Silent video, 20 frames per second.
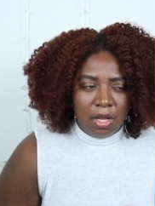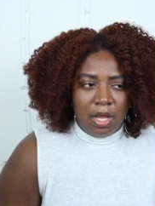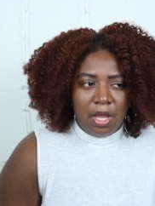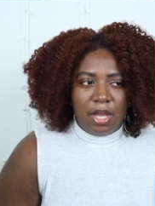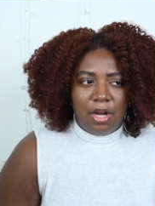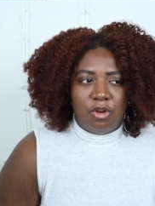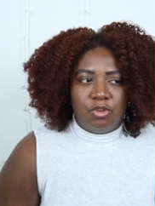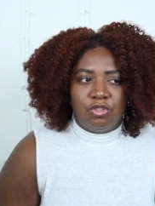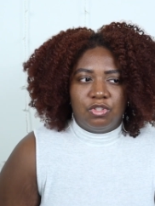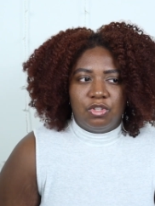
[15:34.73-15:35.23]

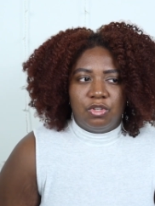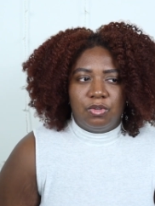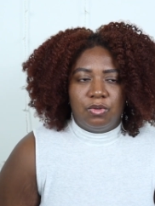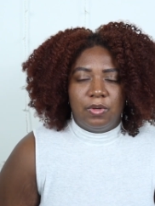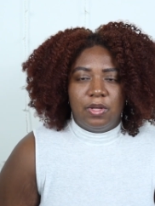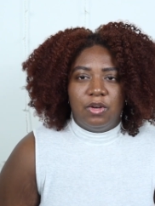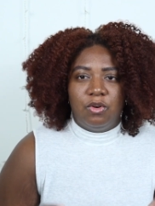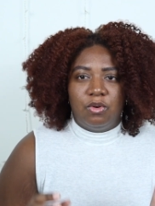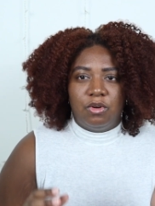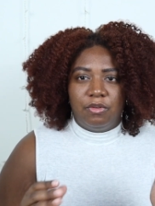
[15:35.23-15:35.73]
And also,
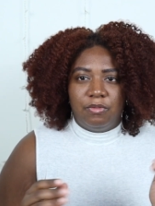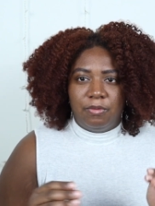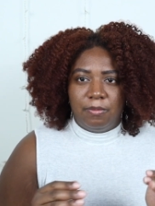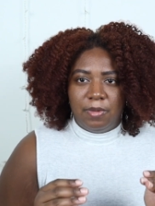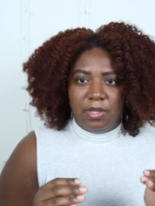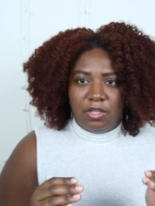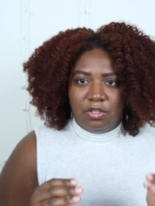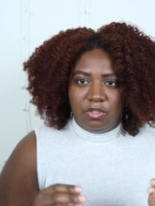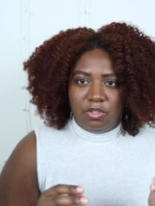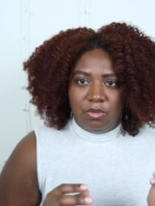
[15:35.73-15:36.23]
in order for
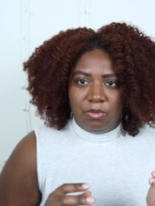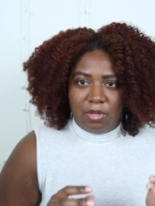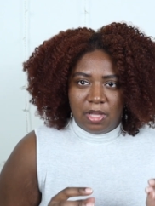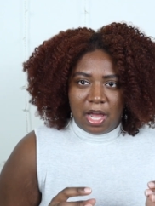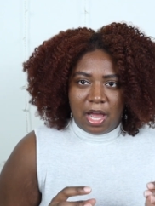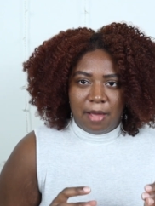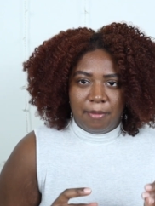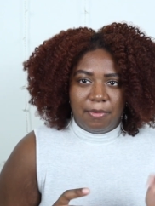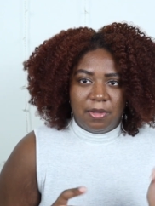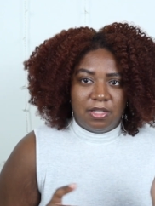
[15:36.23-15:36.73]
me to do
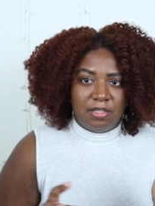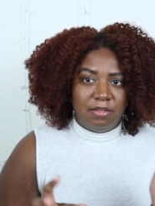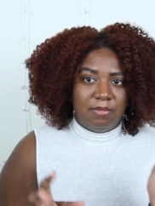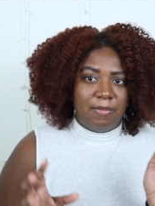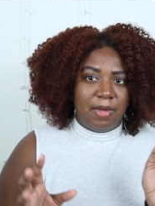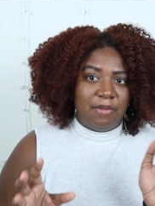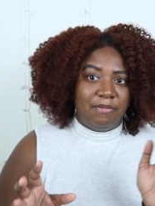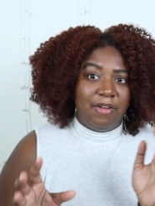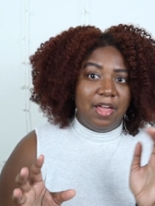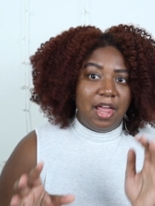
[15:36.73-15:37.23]
that, because of the
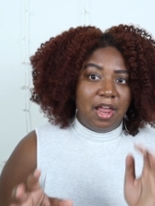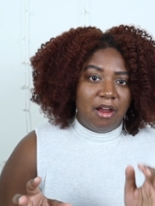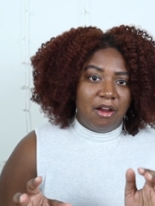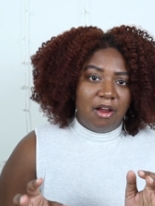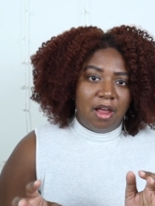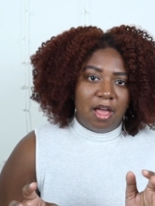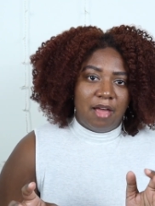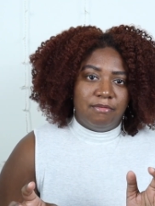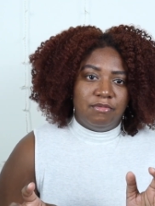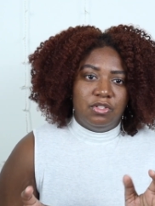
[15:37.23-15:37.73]
amount of hair I
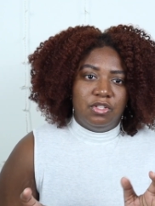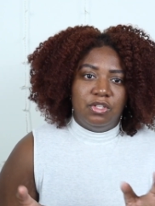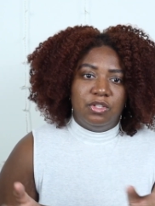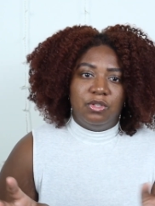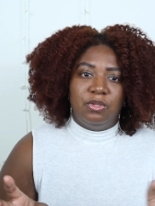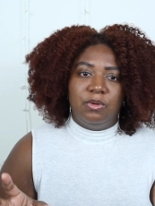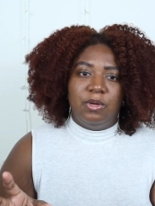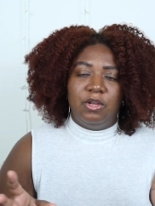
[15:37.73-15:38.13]
have too,